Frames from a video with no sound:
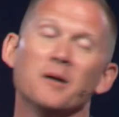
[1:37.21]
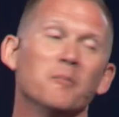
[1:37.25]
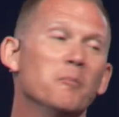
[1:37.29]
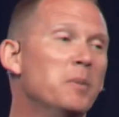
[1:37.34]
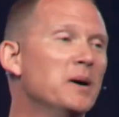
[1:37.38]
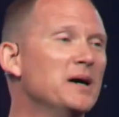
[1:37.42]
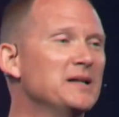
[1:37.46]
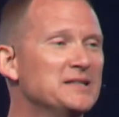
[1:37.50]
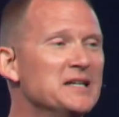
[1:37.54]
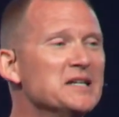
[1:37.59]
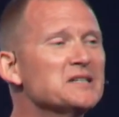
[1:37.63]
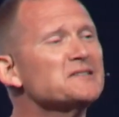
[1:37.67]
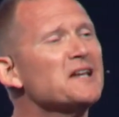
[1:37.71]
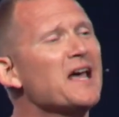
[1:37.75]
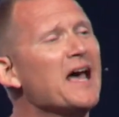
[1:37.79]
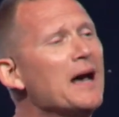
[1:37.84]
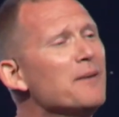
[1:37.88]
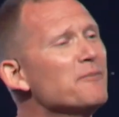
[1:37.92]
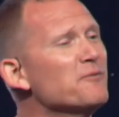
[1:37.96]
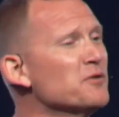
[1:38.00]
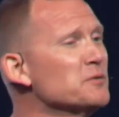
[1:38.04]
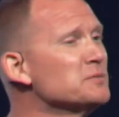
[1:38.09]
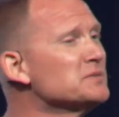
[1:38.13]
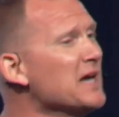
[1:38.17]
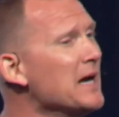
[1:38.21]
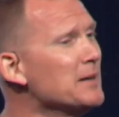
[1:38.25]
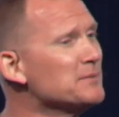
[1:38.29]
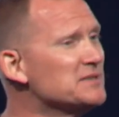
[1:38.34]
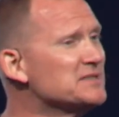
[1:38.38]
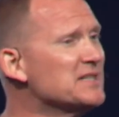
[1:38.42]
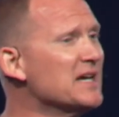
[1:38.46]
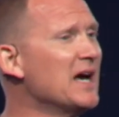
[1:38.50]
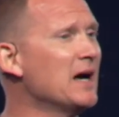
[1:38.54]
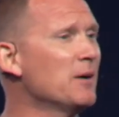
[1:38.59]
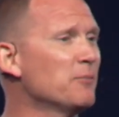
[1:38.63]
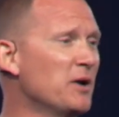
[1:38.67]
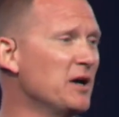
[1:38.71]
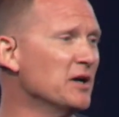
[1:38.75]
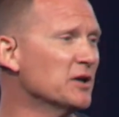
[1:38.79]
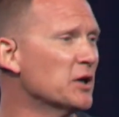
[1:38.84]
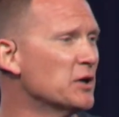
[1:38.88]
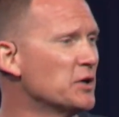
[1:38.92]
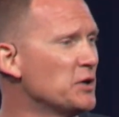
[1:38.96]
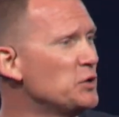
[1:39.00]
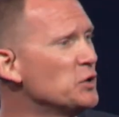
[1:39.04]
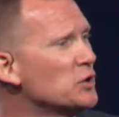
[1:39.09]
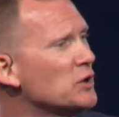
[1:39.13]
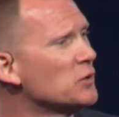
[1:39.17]
But this happens from time to time. I
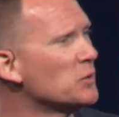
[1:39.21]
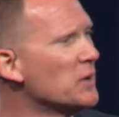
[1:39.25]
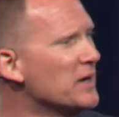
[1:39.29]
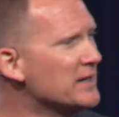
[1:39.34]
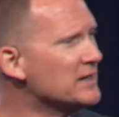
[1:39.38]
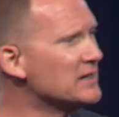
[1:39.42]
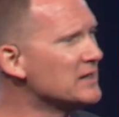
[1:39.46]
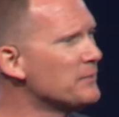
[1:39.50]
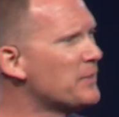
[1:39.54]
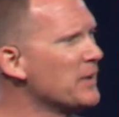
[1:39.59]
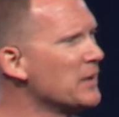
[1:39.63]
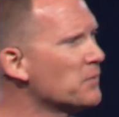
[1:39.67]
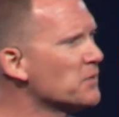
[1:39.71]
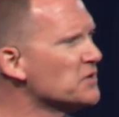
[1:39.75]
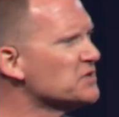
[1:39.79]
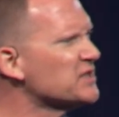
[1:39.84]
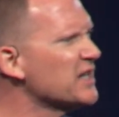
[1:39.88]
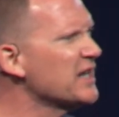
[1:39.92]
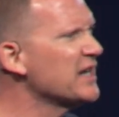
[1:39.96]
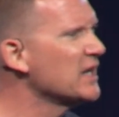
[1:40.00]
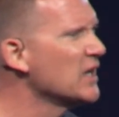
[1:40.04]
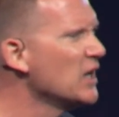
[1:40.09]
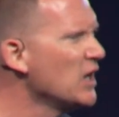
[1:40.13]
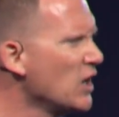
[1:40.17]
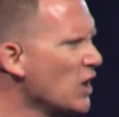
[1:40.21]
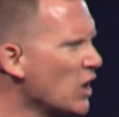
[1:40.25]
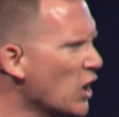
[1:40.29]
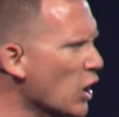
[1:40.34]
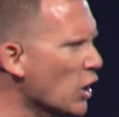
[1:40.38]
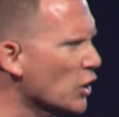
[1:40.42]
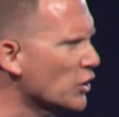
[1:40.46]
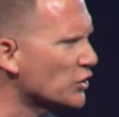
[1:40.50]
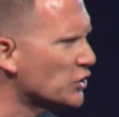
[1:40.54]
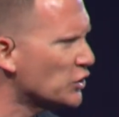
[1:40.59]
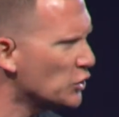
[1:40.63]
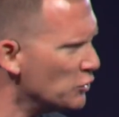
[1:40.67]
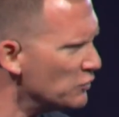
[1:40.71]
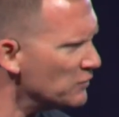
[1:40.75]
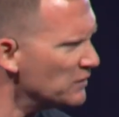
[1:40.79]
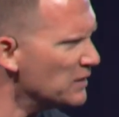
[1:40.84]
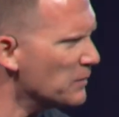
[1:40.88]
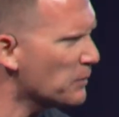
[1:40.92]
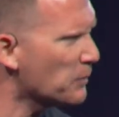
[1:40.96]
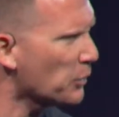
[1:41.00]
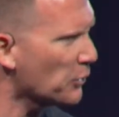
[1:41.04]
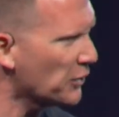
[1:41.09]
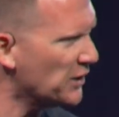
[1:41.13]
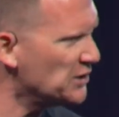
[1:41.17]
go to do a wedding, and people say, Are you
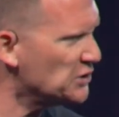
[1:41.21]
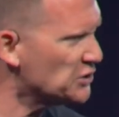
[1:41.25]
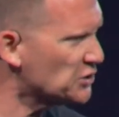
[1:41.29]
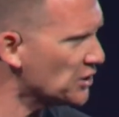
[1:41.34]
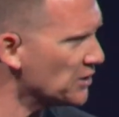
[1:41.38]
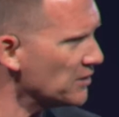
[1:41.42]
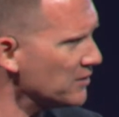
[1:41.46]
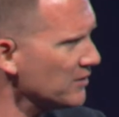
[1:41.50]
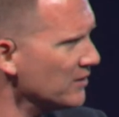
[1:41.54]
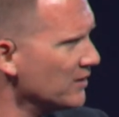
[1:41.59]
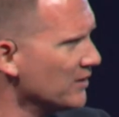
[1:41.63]
the preacher?